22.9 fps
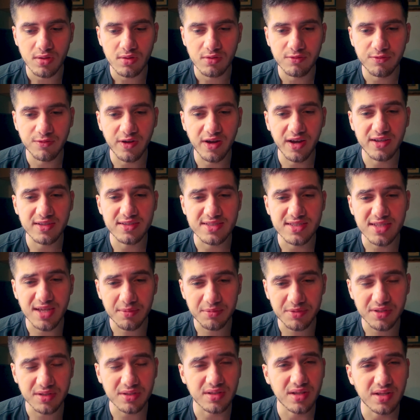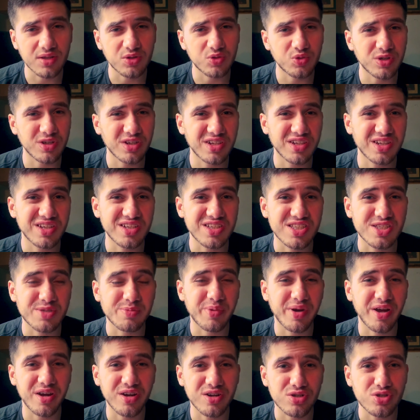find something that really
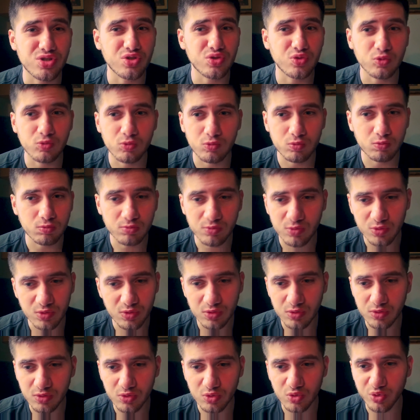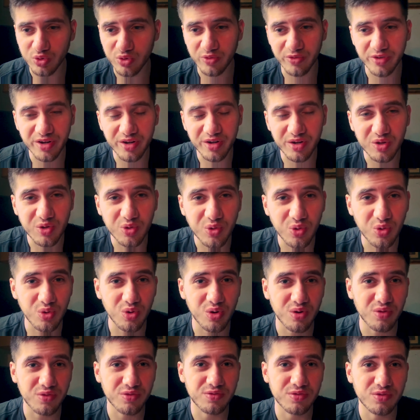inspires you to the very
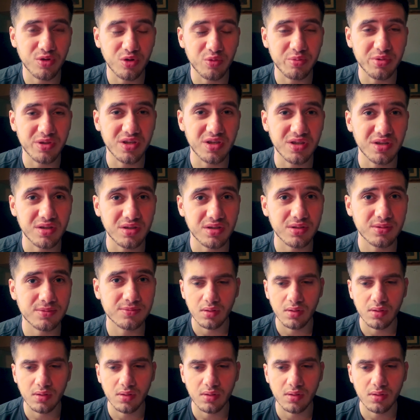core of your being.